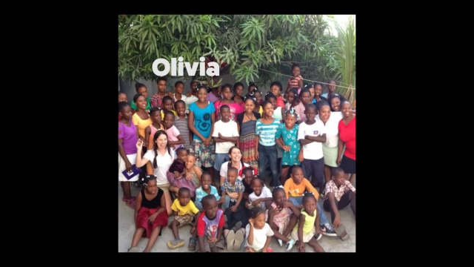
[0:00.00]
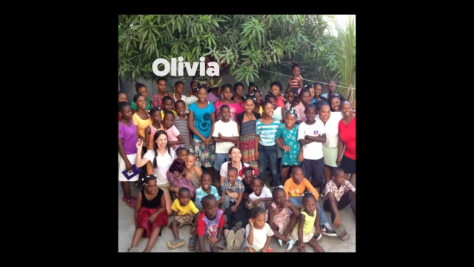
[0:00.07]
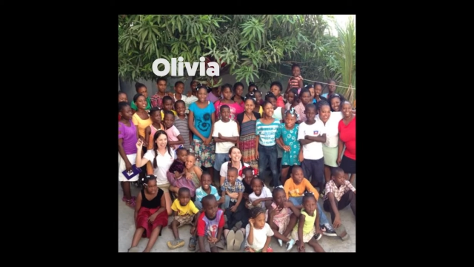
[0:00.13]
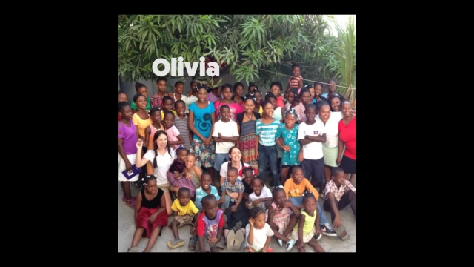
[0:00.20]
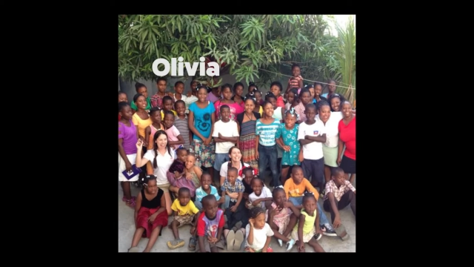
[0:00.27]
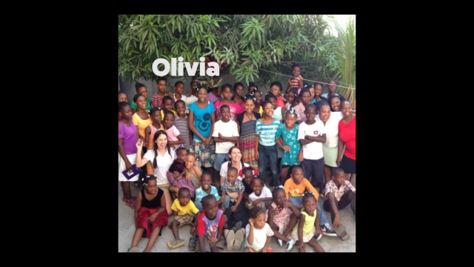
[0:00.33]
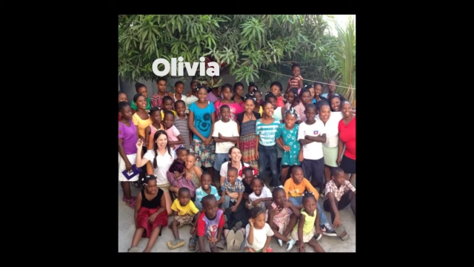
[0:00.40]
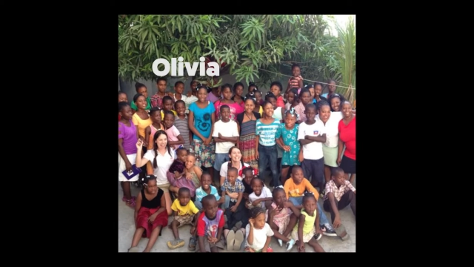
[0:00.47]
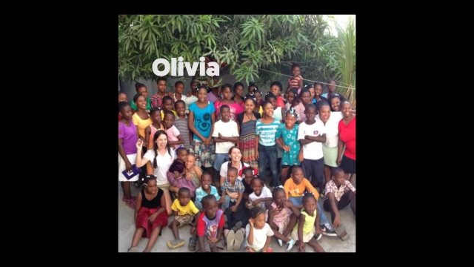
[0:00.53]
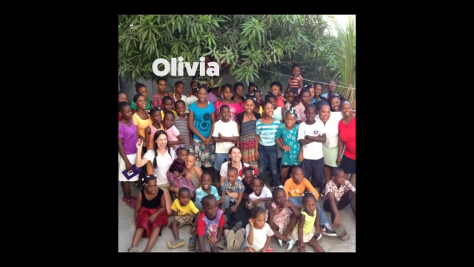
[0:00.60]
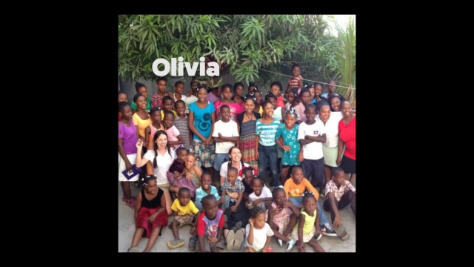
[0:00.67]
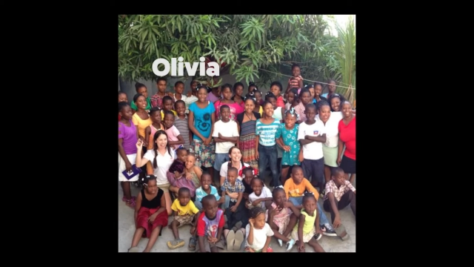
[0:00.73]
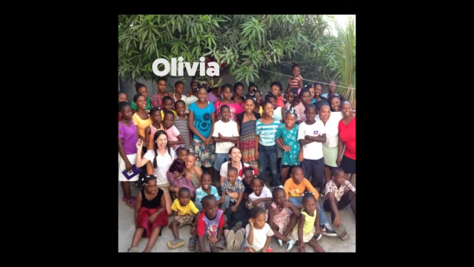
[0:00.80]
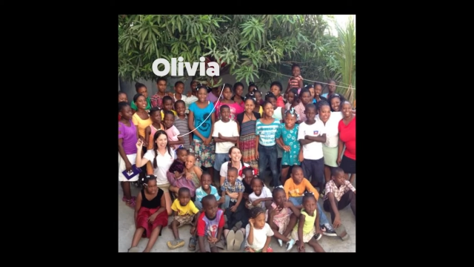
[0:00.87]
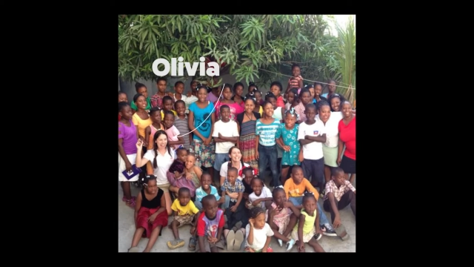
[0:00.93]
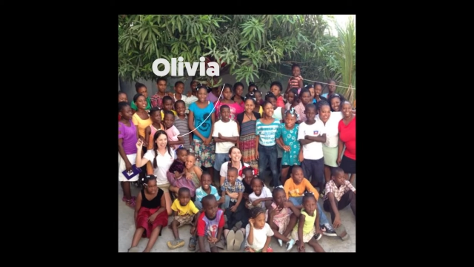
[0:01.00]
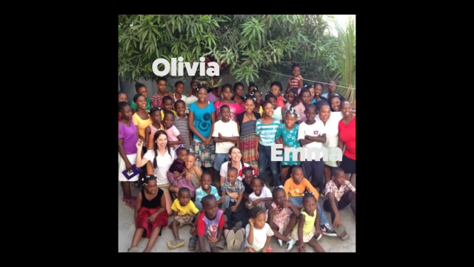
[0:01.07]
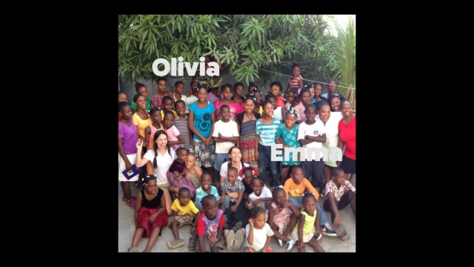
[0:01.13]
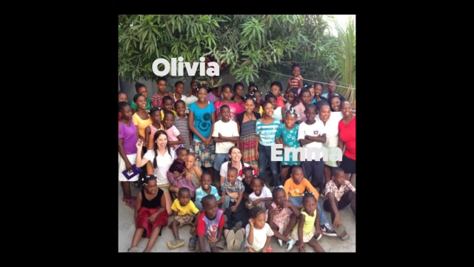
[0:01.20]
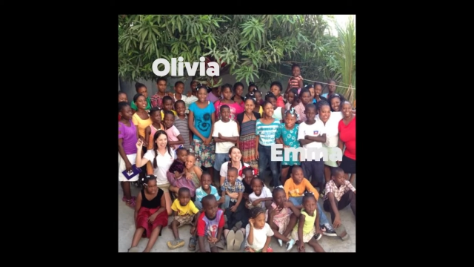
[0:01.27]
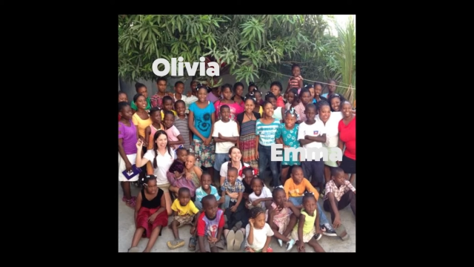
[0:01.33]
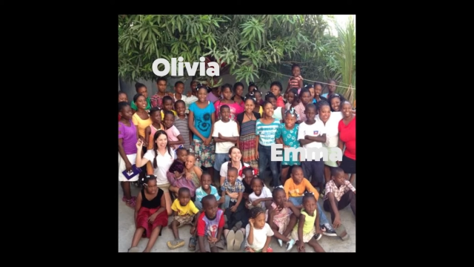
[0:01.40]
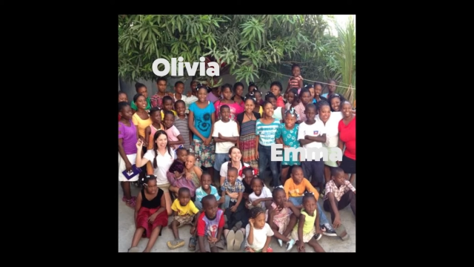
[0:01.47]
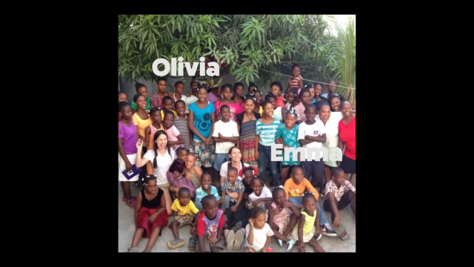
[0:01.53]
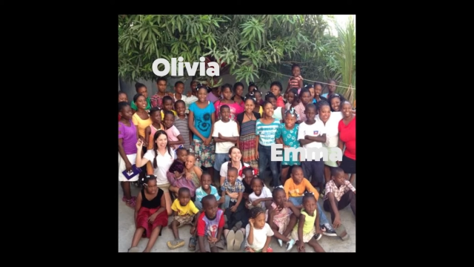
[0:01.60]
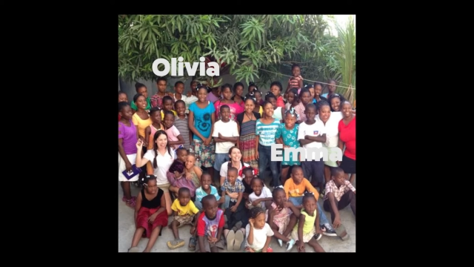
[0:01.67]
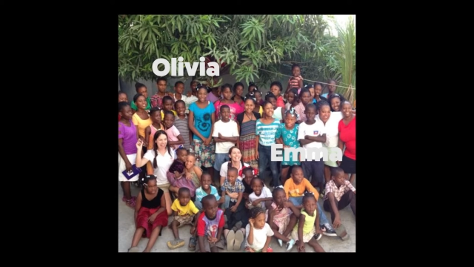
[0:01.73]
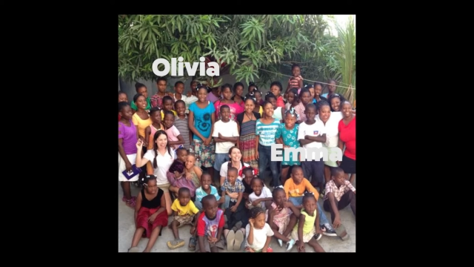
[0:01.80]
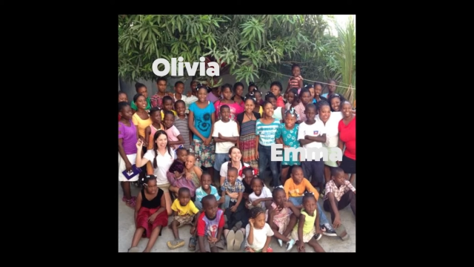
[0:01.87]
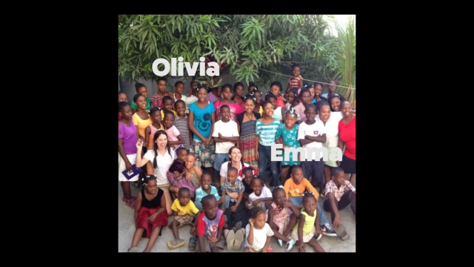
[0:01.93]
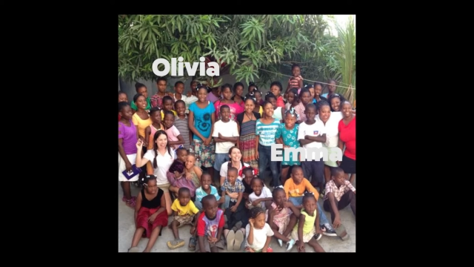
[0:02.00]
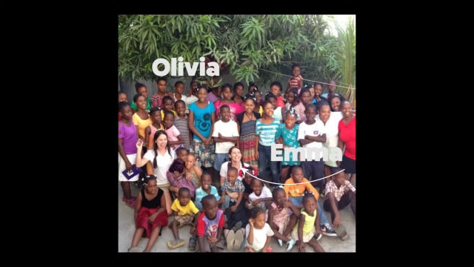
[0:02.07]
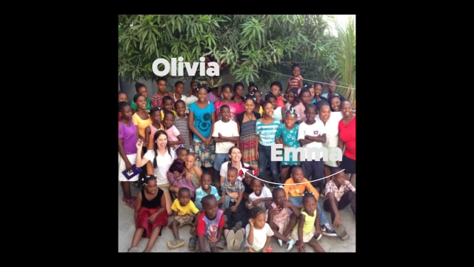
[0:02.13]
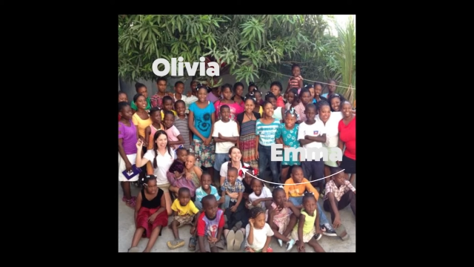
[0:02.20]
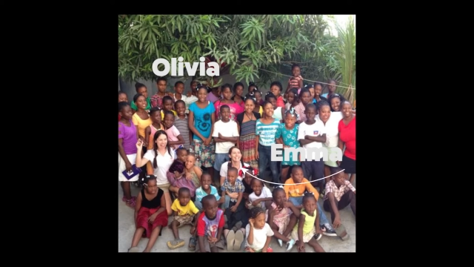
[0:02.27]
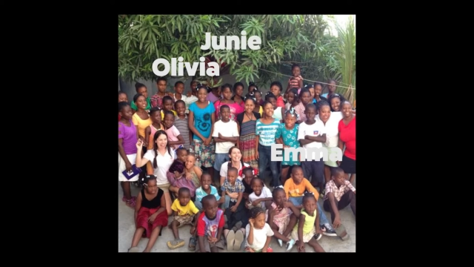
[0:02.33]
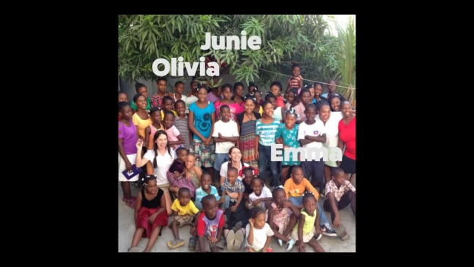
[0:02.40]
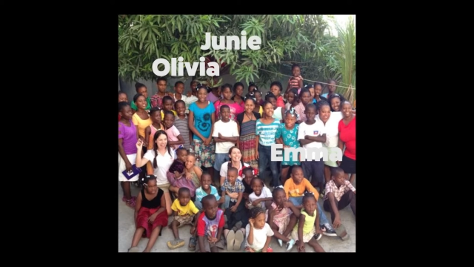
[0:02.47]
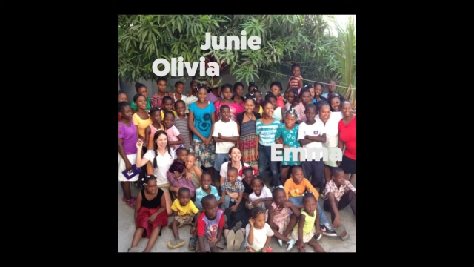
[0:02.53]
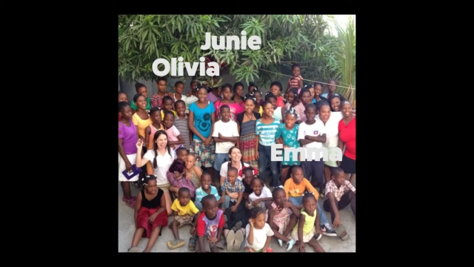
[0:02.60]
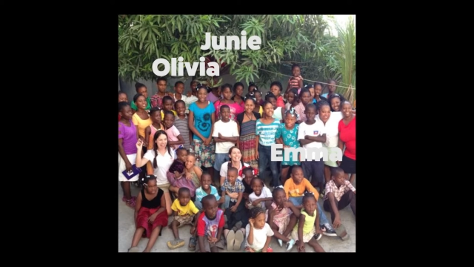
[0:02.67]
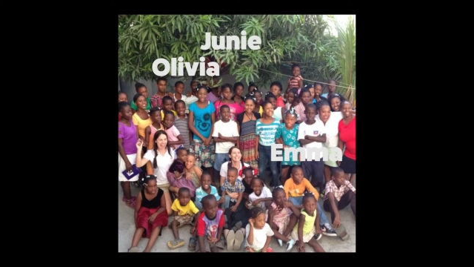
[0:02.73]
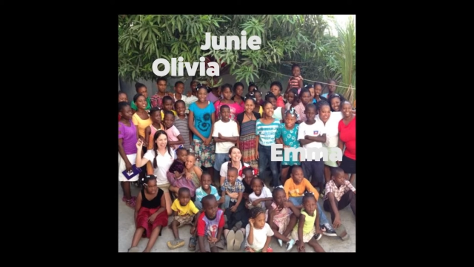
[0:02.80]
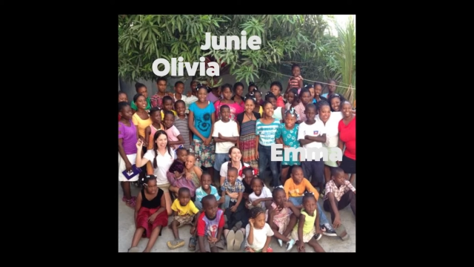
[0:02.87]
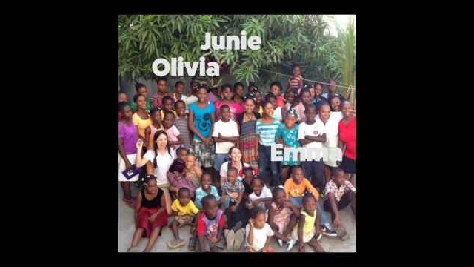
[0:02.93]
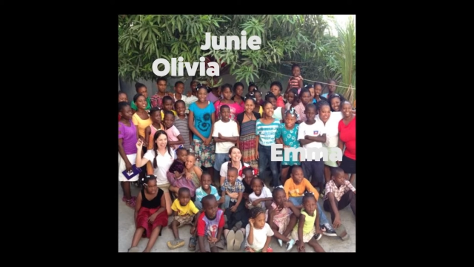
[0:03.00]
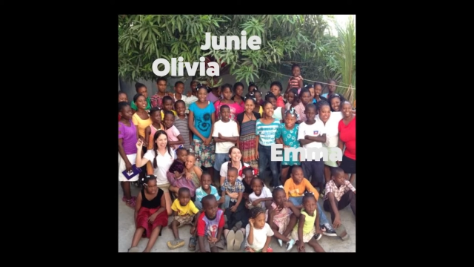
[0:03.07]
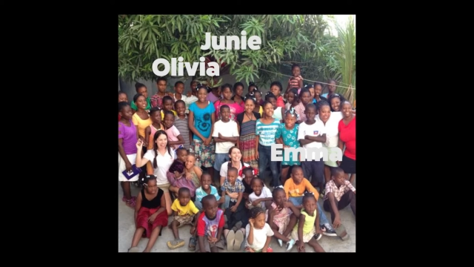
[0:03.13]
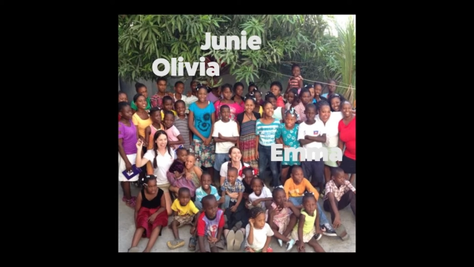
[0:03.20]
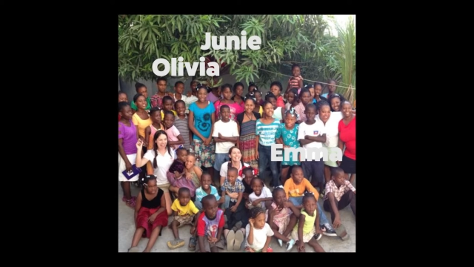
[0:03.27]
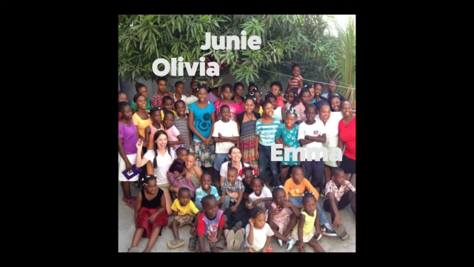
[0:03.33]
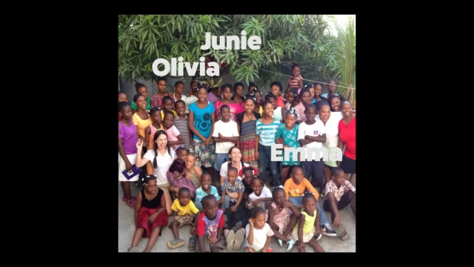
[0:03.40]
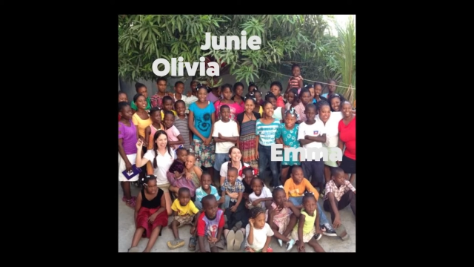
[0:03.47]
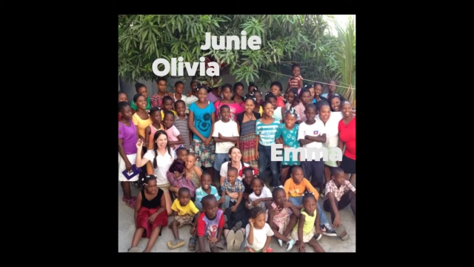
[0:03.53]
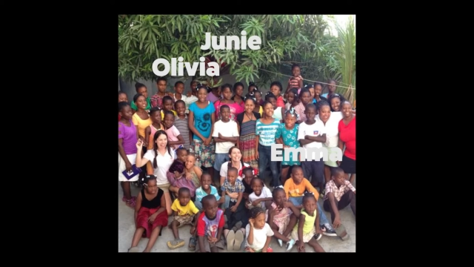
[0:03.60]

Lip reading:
Nobody's mouth can be seen.